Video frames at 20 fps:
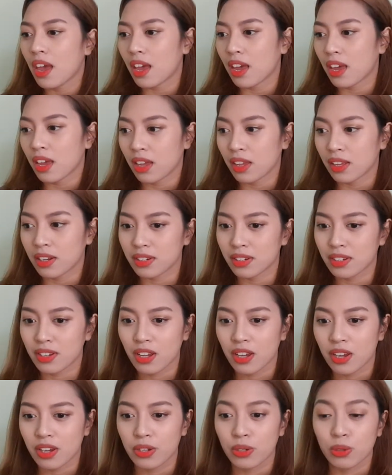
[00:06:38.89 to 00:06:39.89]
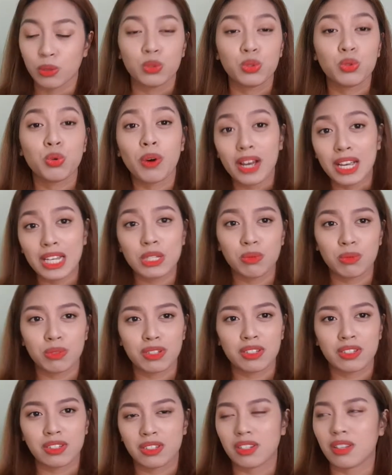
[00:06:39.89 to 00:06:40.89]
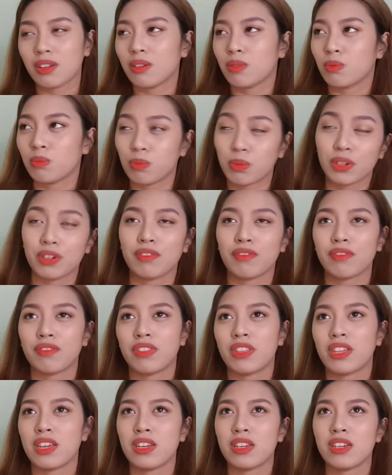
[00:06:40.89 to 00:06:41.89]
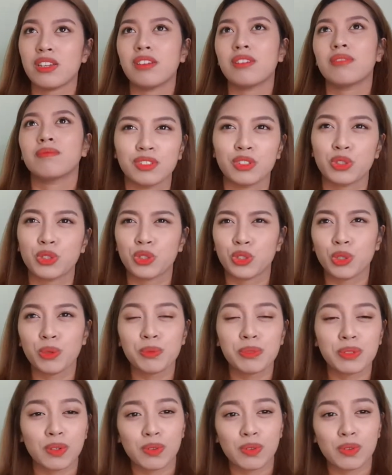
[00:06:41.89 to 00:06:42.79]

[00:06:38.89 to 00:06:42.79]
and you know, TWICE was one of the groups.